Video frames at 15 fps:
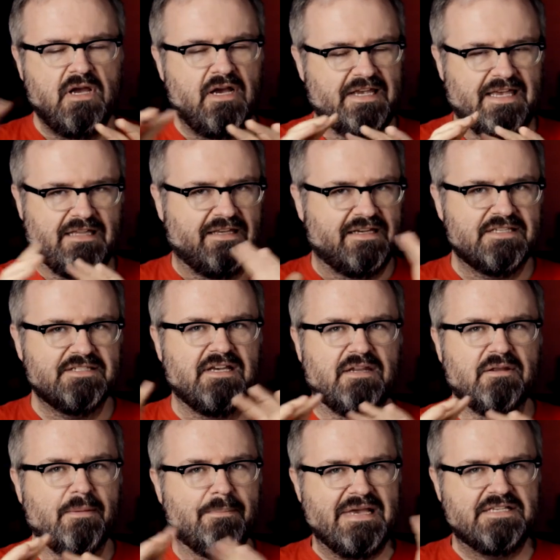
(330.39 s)
Again, like I
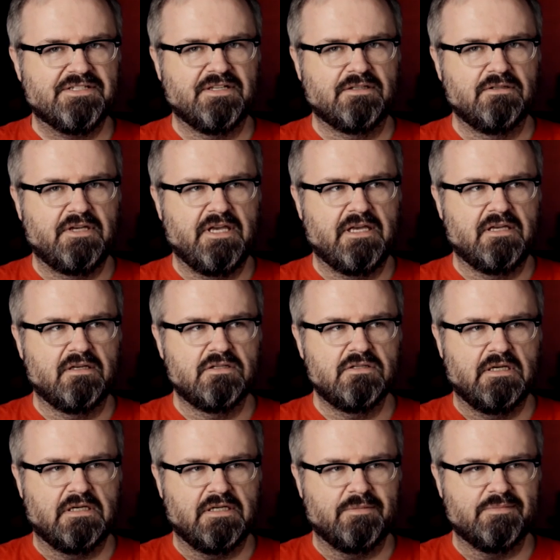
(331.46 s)
said, amazing looking
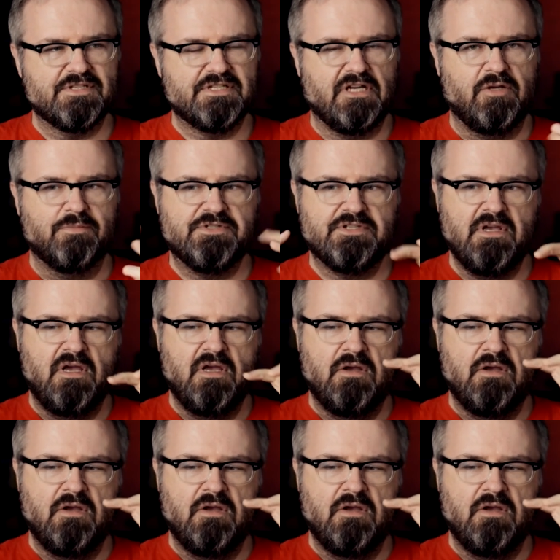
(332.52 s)
um, sculpts.